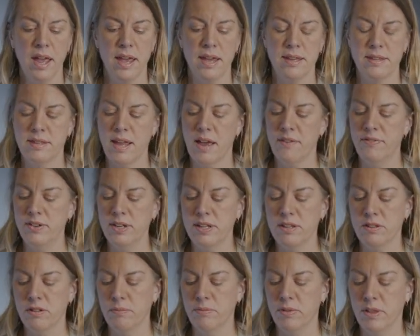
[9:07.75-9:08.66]
It's
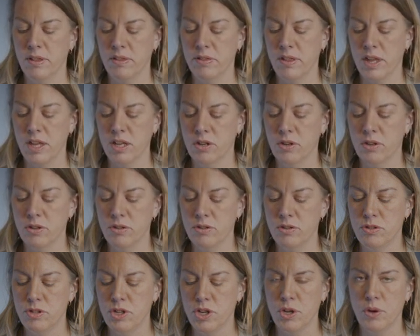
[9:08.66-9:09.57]
definitely something that you
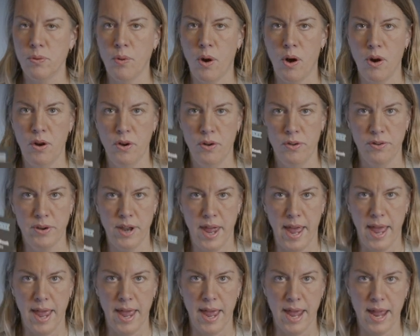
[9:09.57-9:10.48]
can do on
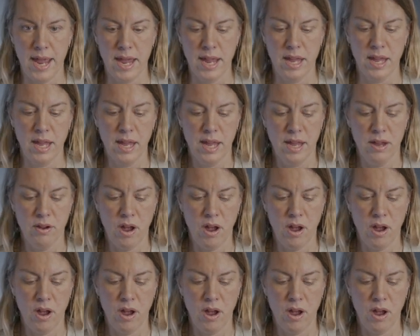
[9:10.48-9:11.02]
a